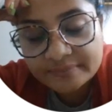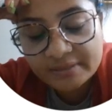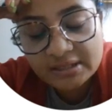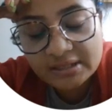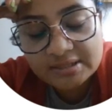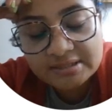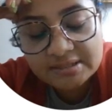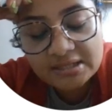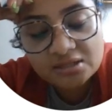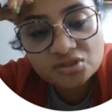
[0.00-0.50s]

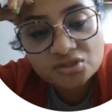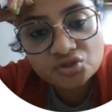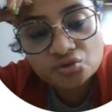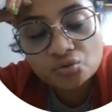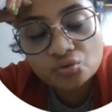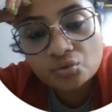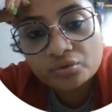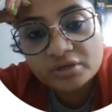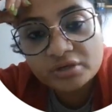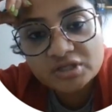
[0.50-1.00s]
because there is
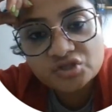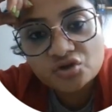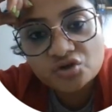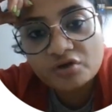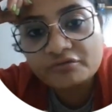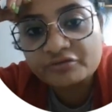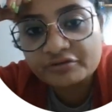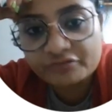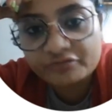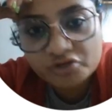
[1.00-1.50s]
no risk
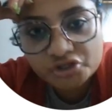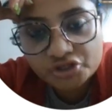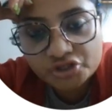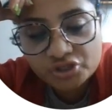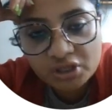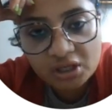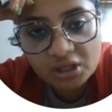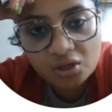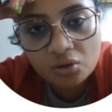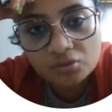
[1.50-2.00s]
of
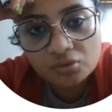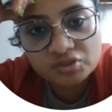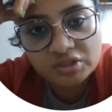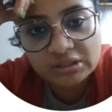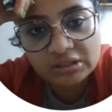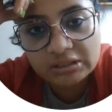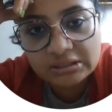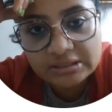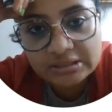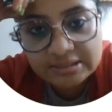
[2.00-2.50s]
reversion and
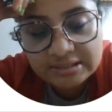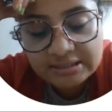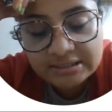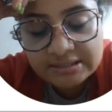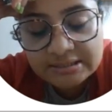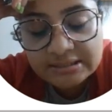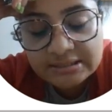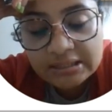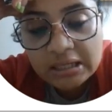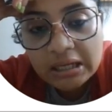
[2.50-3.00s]
causing the
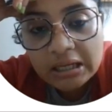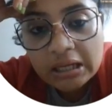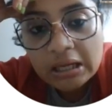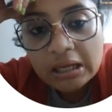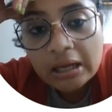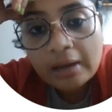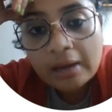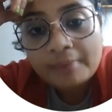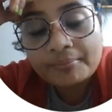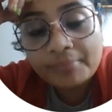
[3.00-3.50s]
disease,
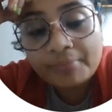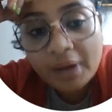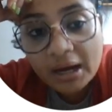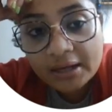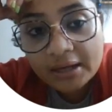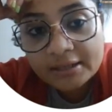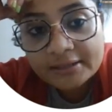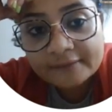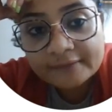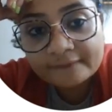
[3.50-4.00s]

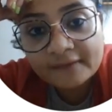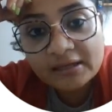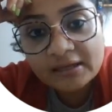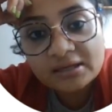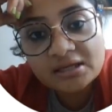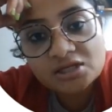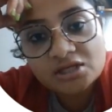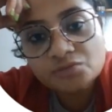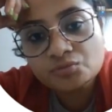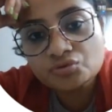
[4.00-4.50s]
but they
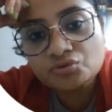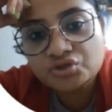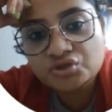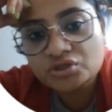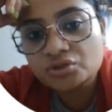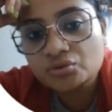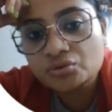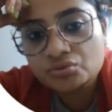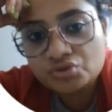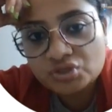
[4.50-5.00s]
need
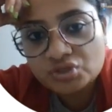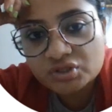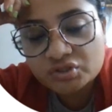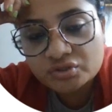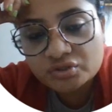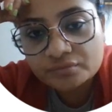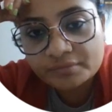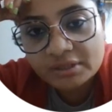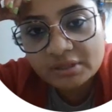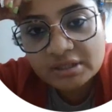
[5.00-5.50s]
booster
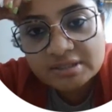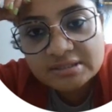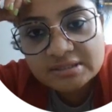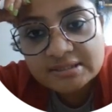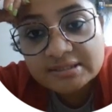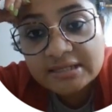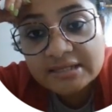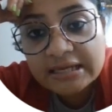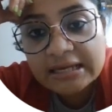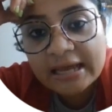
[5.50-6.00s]
doses because it
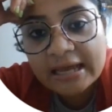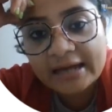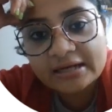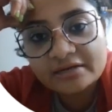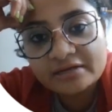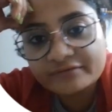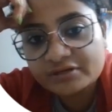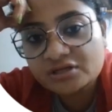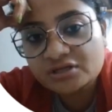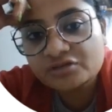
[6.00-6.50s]
is the
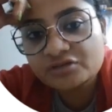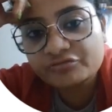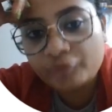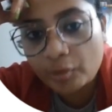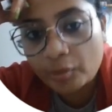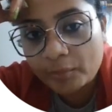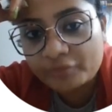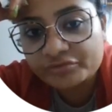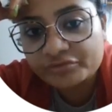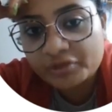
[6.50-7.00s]
inactivated
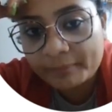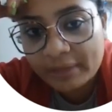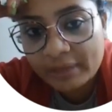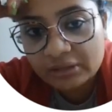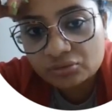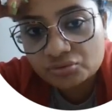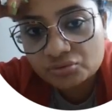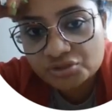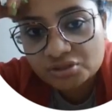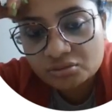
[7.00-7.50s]
form of the
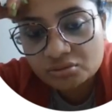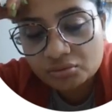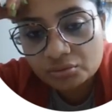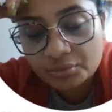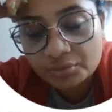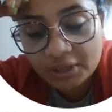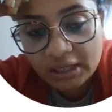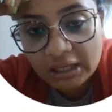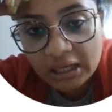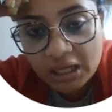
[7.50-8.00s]
pathogen.
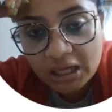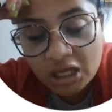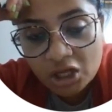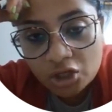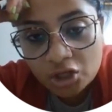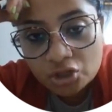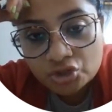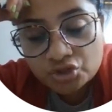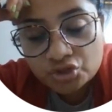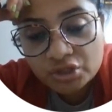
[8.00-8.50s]
Okay,
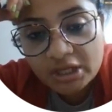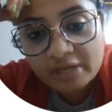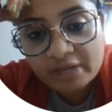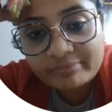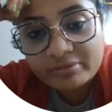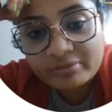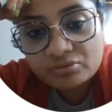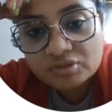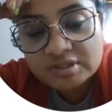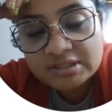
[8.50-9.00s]
so the
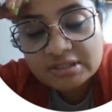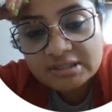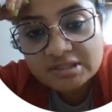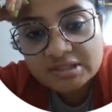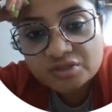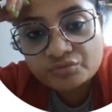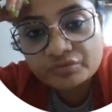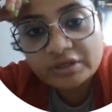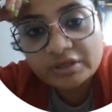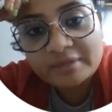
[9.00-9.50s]
immune
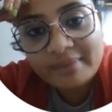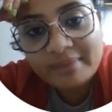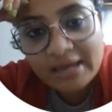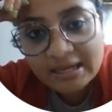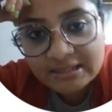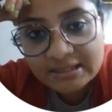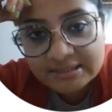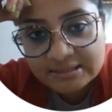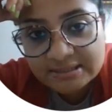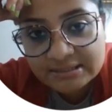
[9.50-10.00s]
cells will be
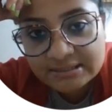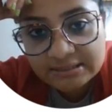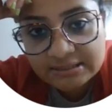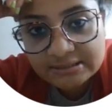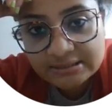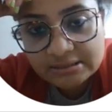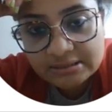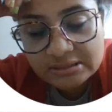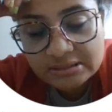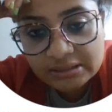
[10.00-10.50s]

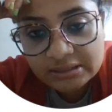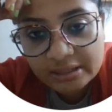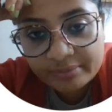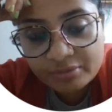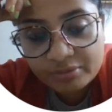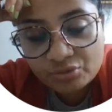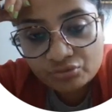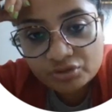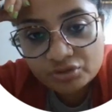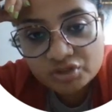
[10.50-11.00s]
elicited, the
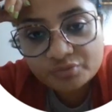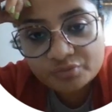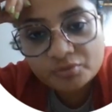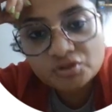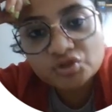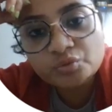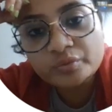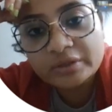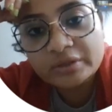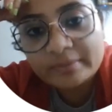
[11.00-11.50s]
immune
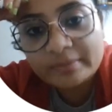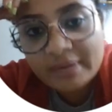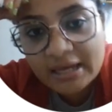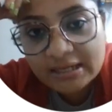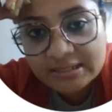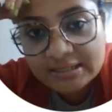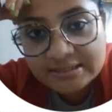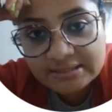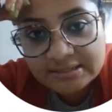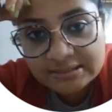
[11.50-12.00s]
response will be
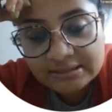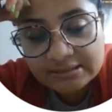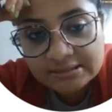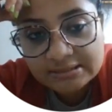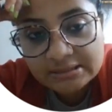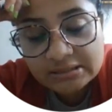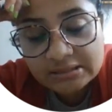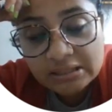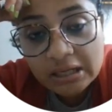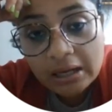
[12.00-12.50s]

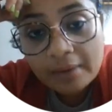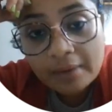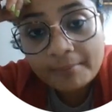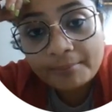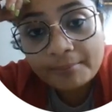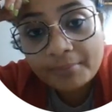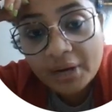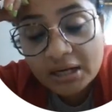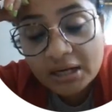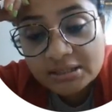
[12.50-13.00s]
elicited,
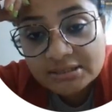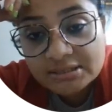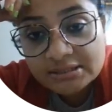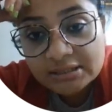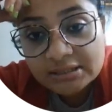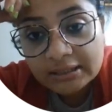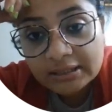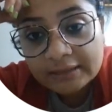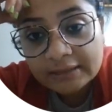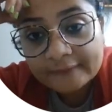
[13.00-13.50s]
but
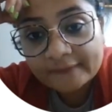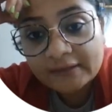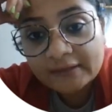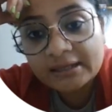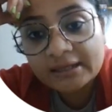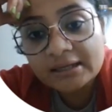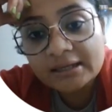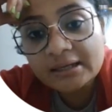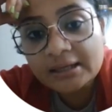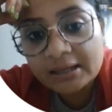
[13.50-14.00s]
the
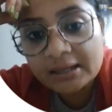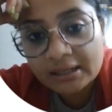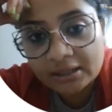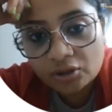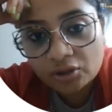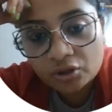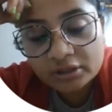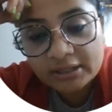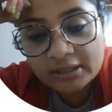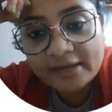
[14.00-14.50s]
degree
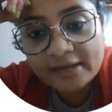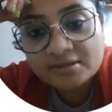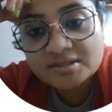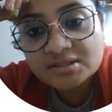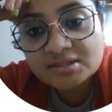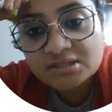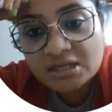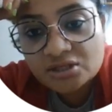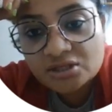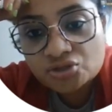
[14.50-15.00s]
or the
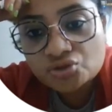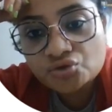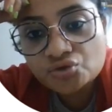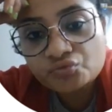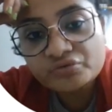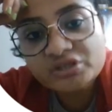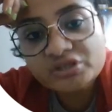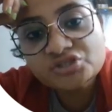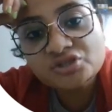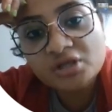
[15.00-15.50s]
extent to
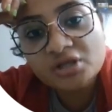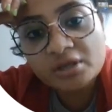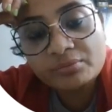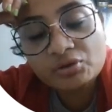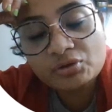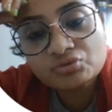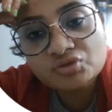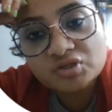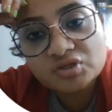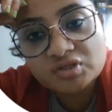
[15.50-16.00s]
which the
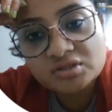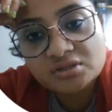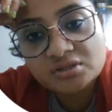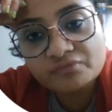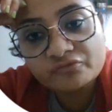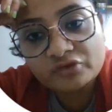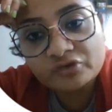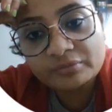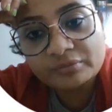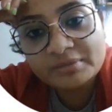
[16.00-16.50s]
immune
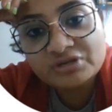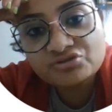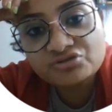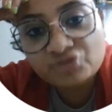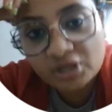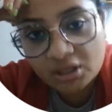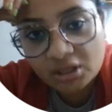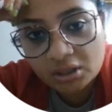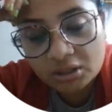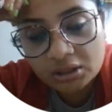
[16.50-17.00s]
system will be
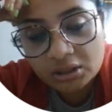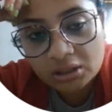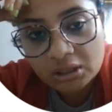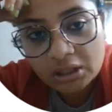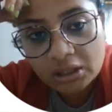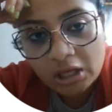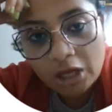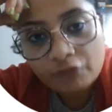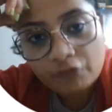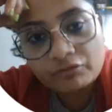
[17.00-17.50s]
triggered
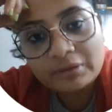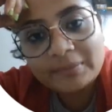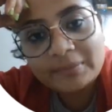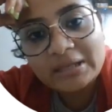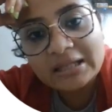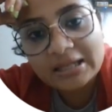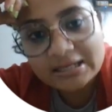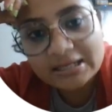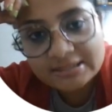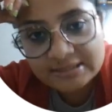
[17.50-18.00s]
will be
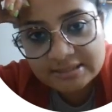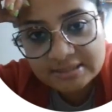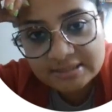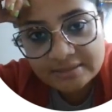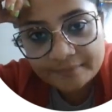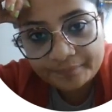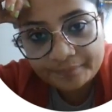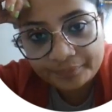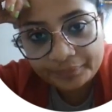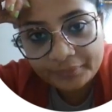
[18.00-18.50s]

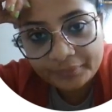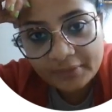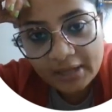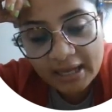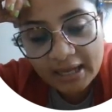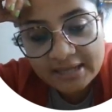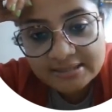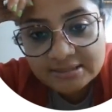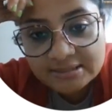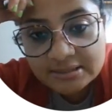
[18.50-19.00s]
less,
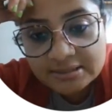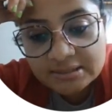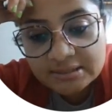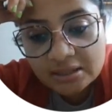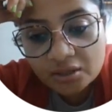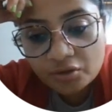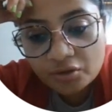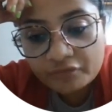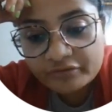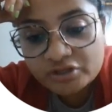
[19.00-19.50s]
as a
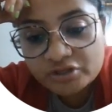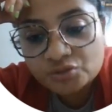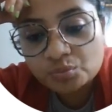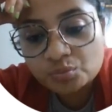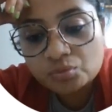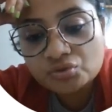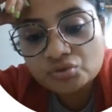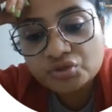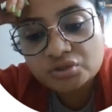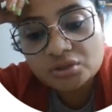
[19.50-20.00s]
result of which
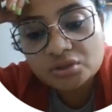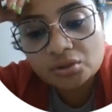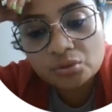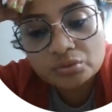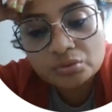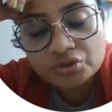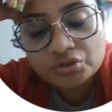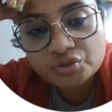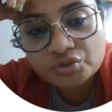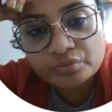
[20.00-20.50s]
booster
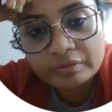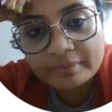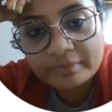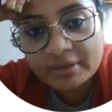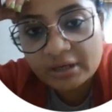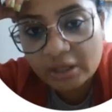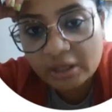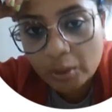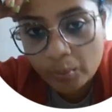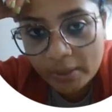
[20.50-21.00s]
doses will be
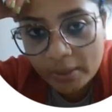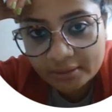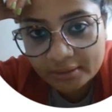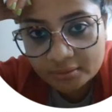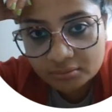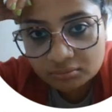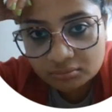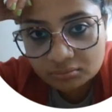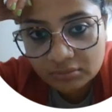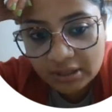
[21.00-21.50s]
required.
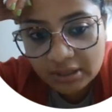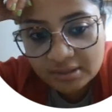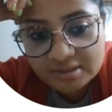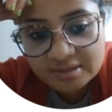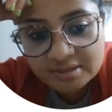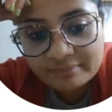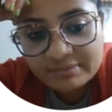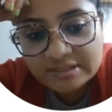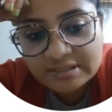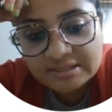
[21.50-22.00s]
That is
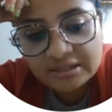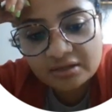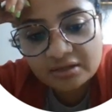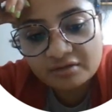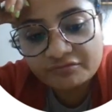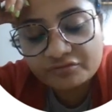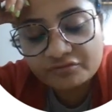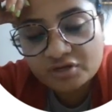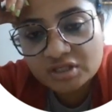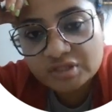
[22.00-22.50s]
the basic
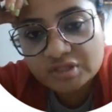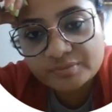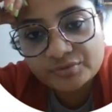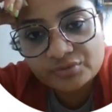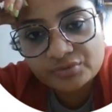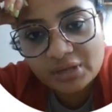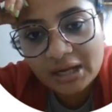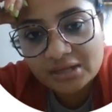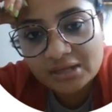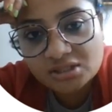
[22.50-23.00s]
difference
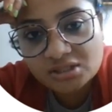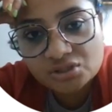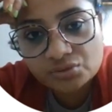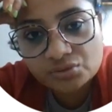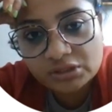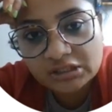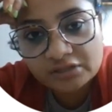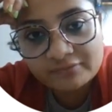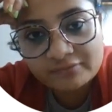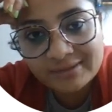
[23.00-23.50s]
between
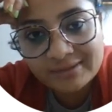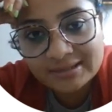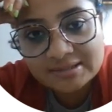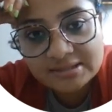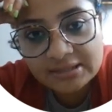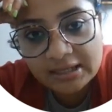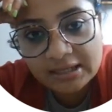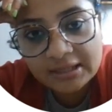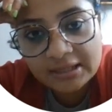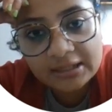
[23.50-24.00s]
attenuated
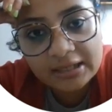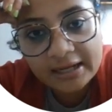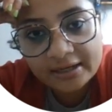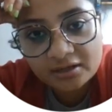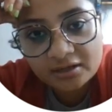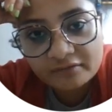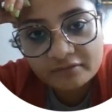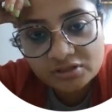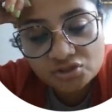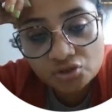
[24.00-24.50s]
vaccine and
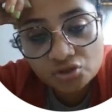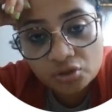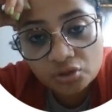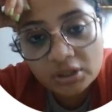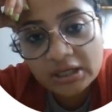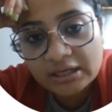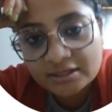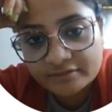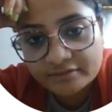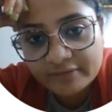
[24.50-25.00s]
inactivated or
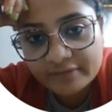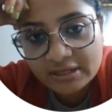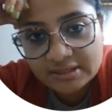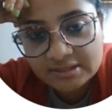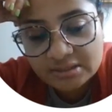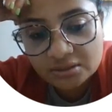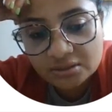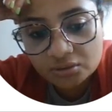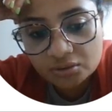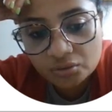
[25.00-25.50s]
killed
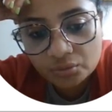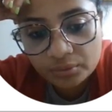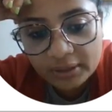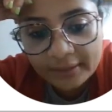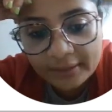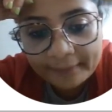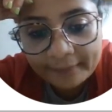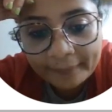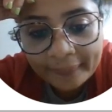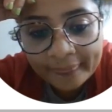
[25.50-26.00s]
vaccine.
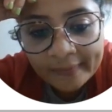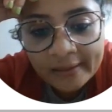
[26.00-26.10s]
Okay,